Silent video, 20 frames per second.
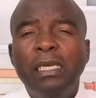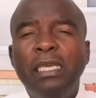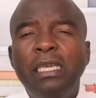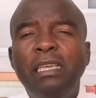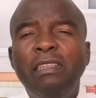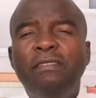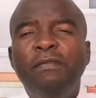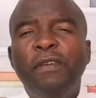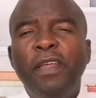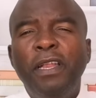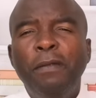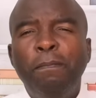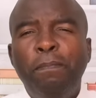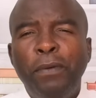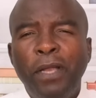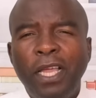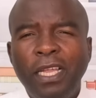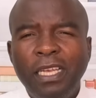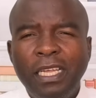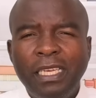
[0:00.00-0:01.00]
it's very
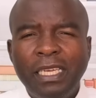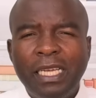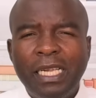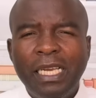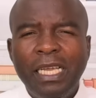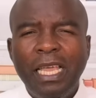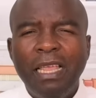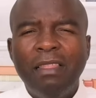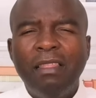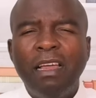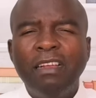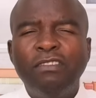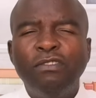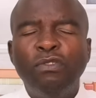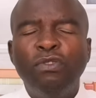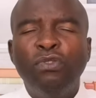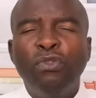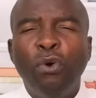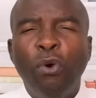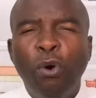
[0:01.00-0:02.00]
plain and clear that
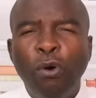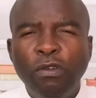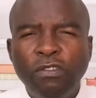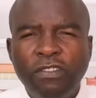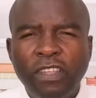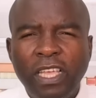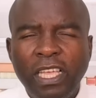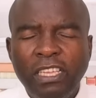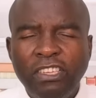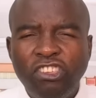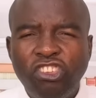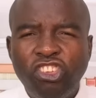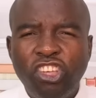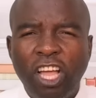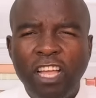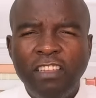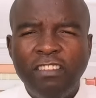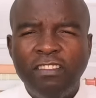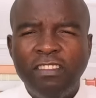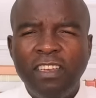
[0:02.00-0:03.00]
those in
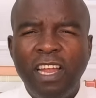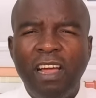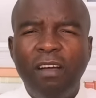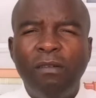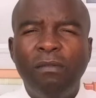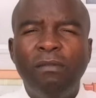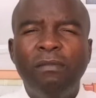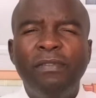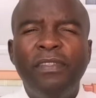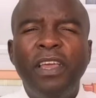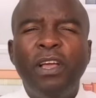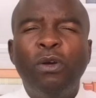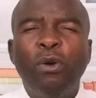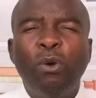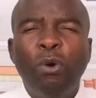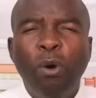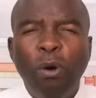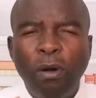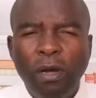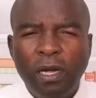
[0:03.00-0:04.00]
charge now, the
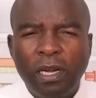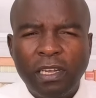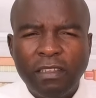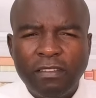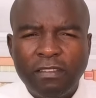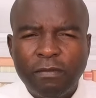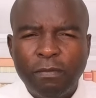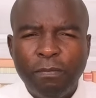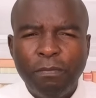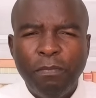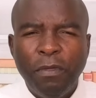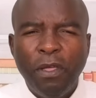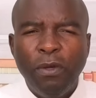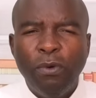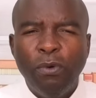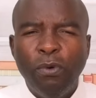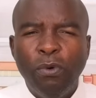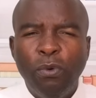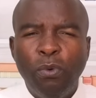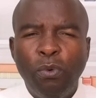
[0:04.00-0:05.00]

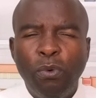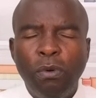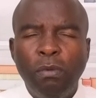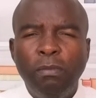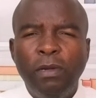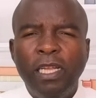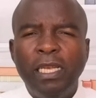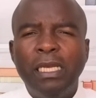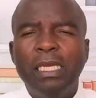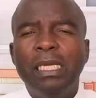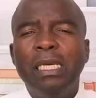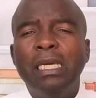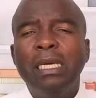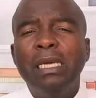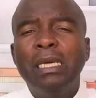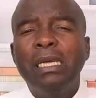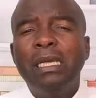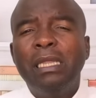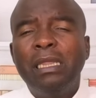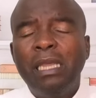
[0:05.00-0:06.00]
congresswoman,
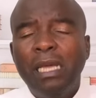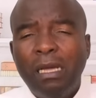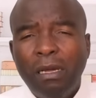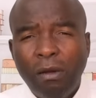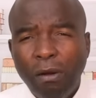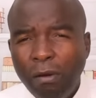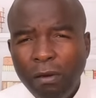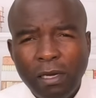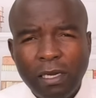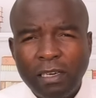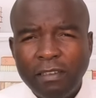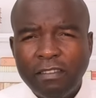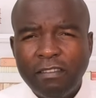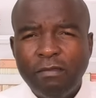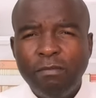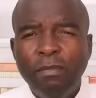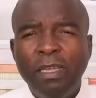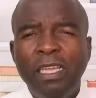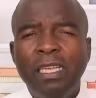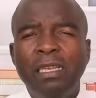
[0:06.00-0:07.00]
the
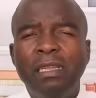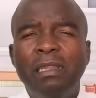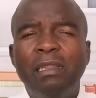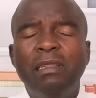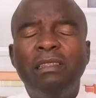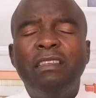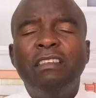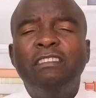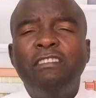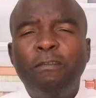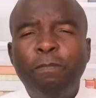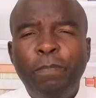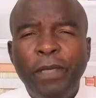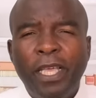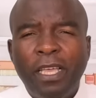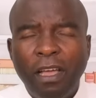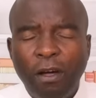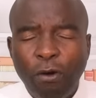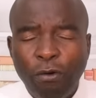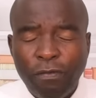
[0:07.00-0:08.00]
congressman, the
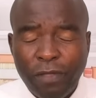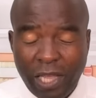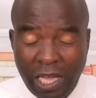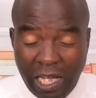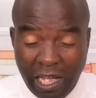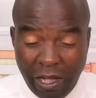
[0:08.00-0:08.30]
speaker of the